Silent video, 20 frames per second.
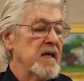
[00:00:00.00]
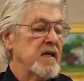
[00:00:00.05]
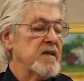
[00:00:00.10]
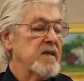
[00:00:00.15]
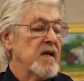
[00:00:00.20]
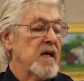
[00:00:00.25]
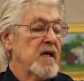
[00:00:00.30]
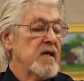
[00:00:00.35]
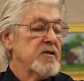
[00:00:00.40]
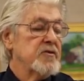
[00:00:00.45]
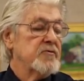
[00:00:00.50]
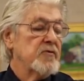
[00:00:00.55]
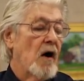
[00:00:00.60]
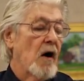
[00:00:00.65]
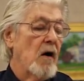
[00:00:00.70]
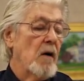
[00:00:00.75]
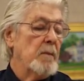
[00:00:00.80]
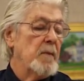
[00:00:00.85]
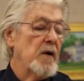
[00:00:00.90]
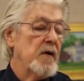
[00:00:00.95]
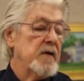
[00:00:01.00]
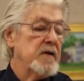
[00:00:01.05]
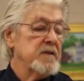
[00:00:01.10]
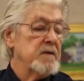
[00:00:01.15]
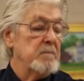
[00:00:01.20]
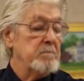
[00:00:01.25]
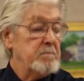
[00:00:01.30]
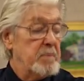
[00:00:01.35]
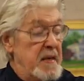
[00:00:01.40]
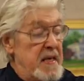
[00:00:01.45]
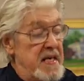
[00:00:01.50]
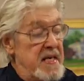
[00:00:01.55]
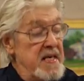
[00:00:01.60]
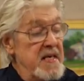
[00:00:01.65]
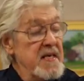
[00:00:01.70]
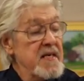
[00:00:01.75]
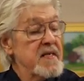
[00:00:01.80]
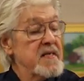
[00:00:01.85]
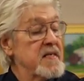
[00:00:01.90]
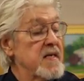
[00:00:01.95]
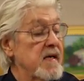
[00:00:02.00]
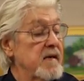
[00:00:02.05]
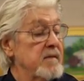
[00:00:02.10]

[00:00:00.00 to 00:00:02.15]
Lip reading: and strawberries and peas